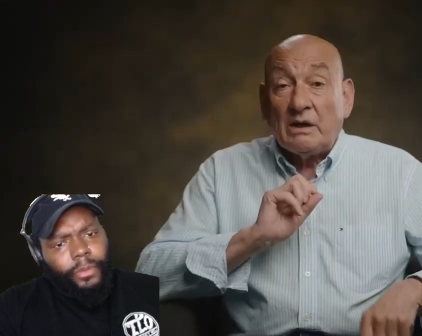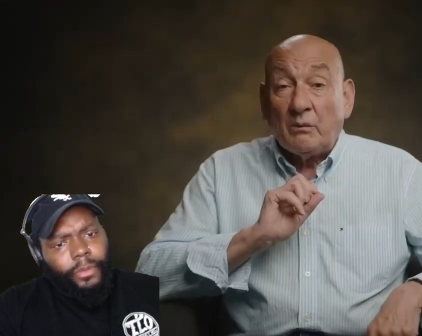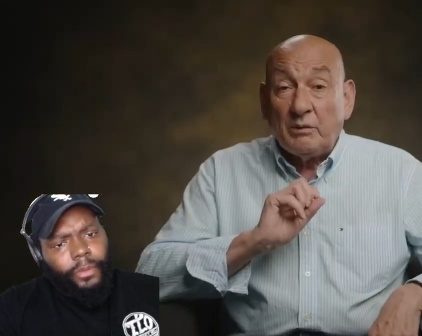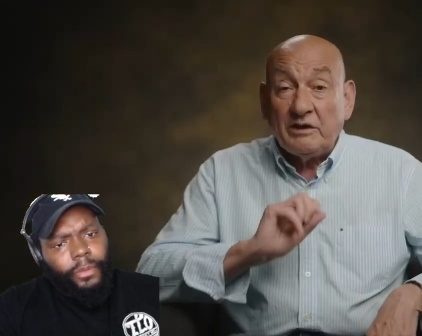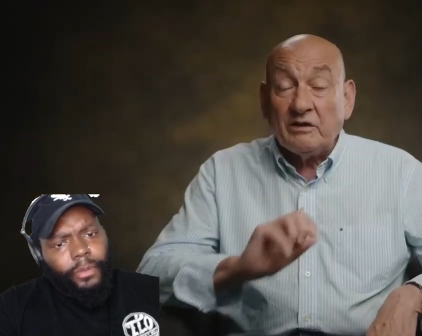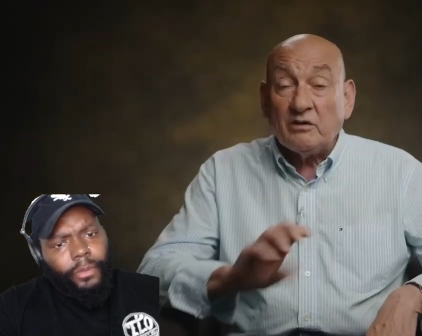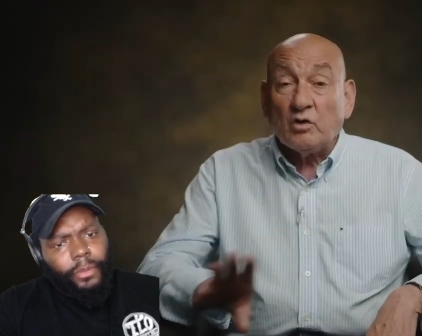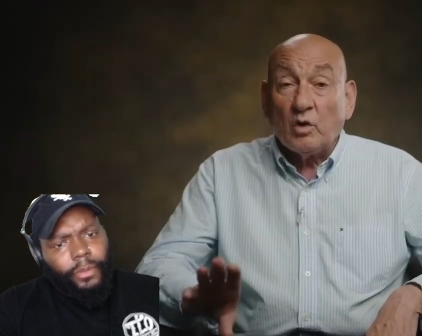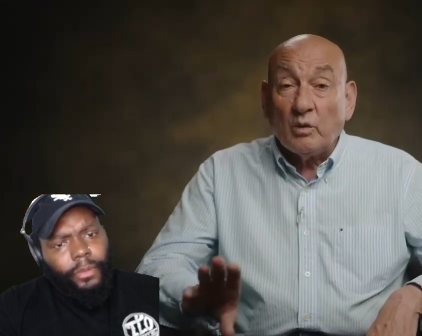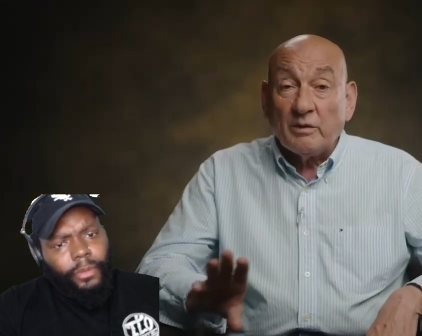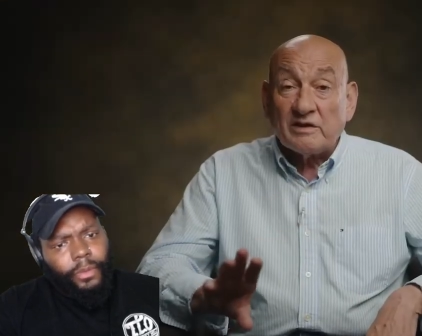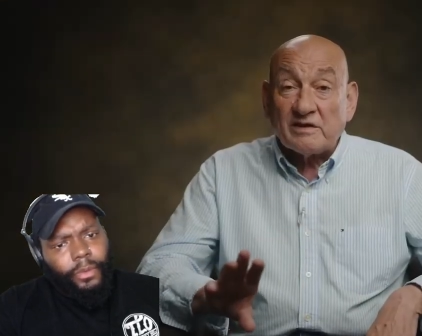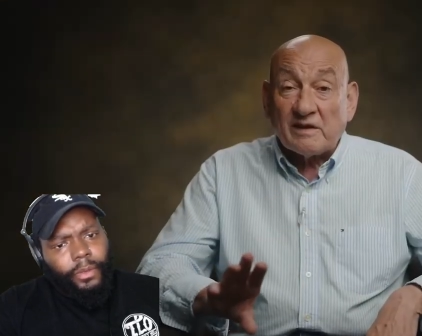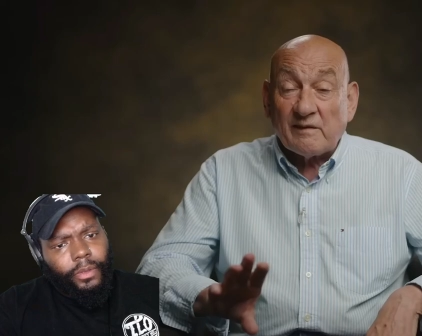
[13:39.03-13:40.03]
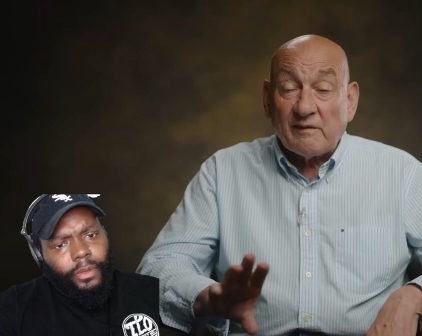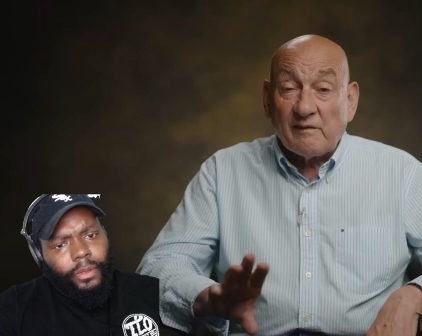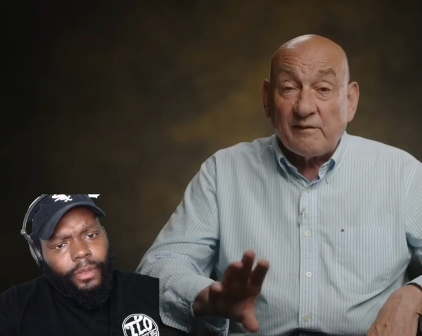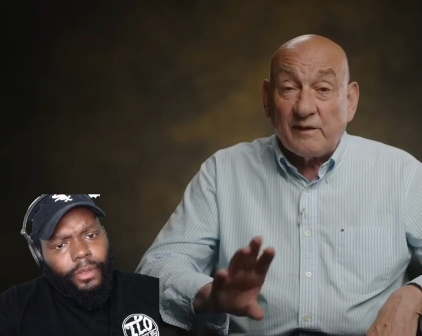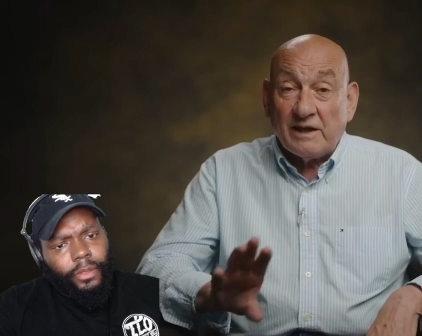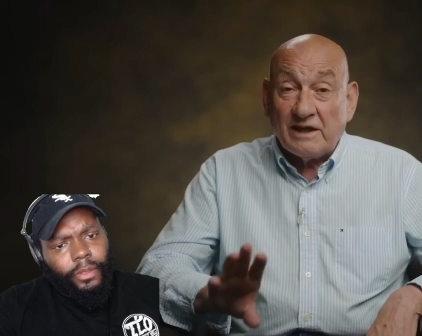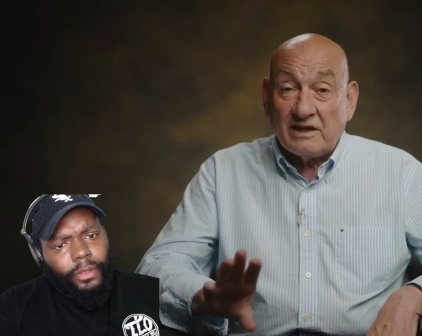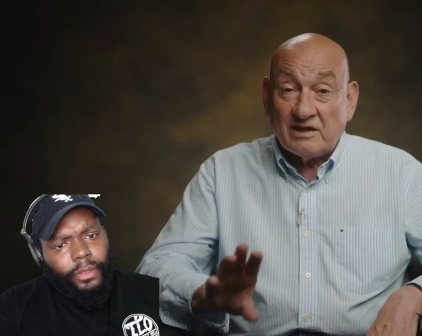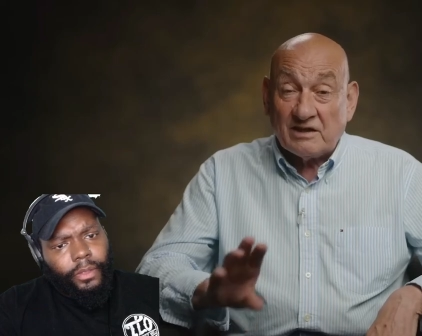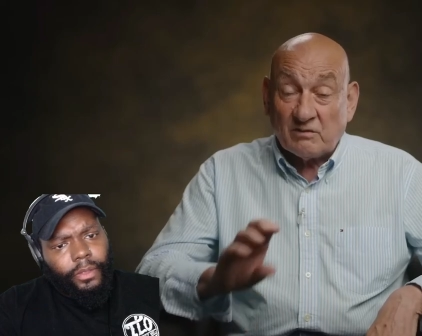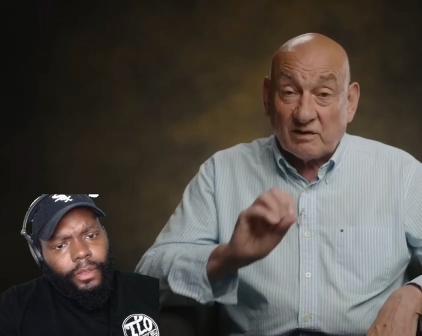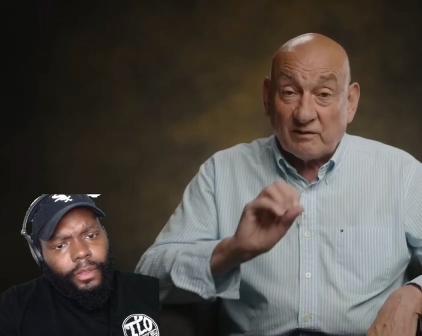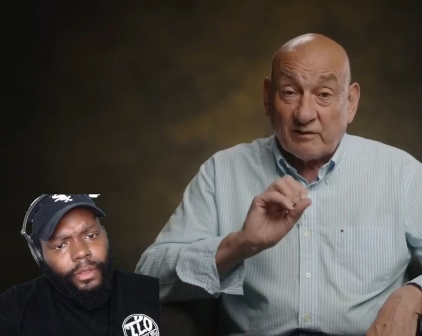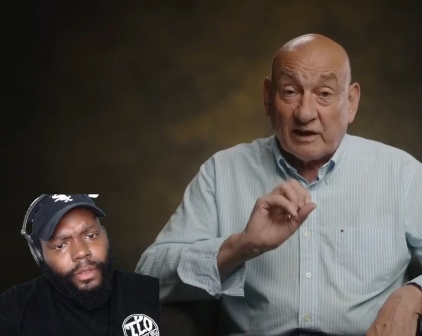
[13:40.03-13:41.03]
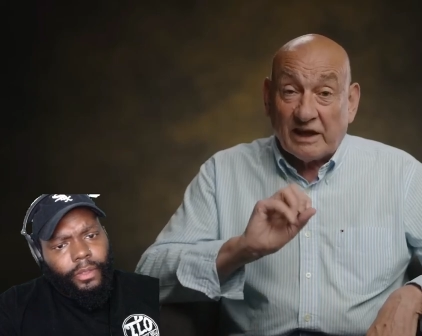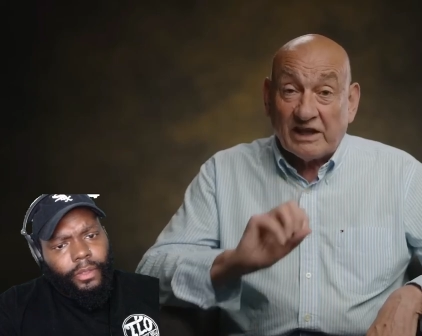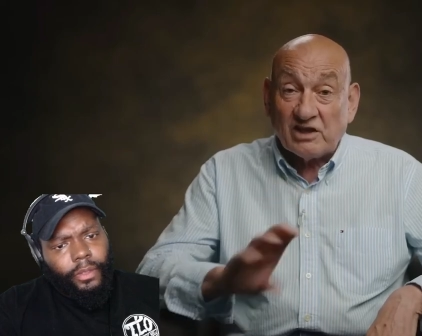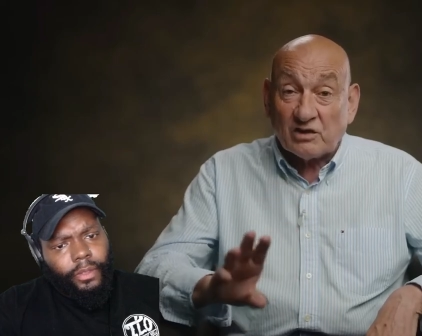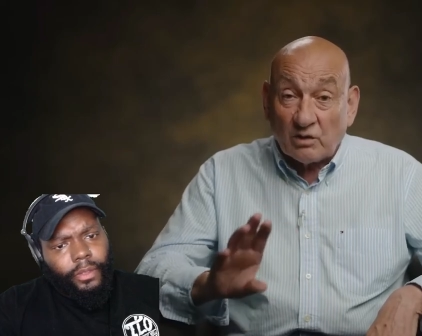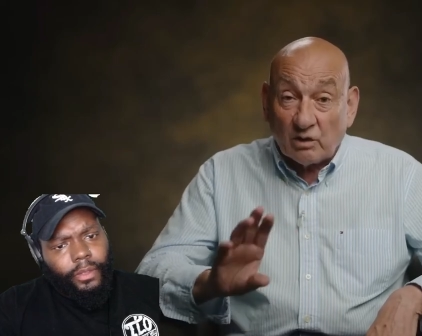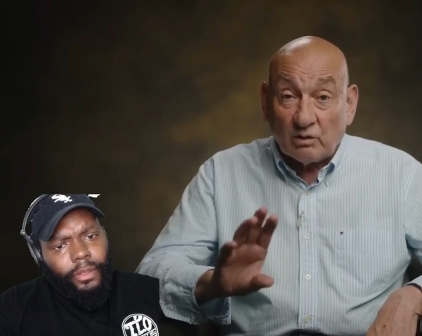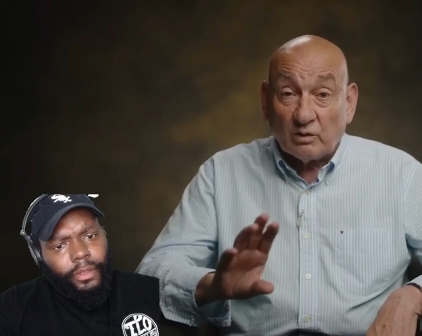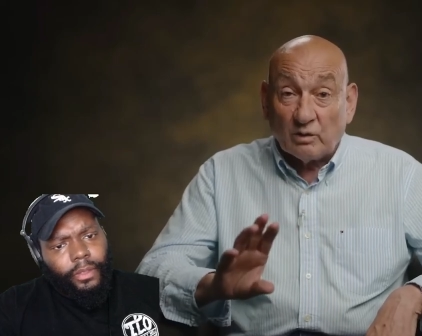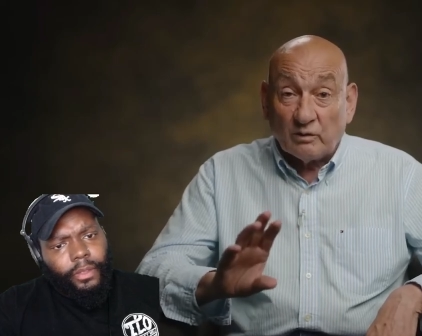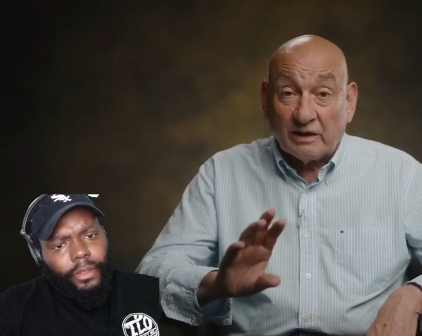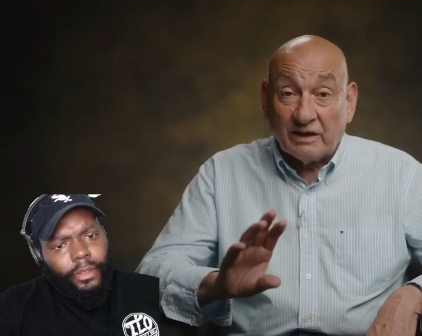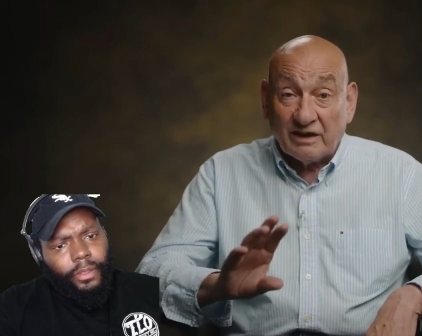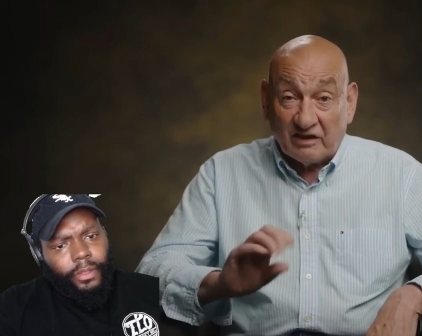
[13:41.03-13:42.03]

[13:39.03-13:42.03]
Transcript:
Speaker 1: Peter Tobin's face was flashed all over.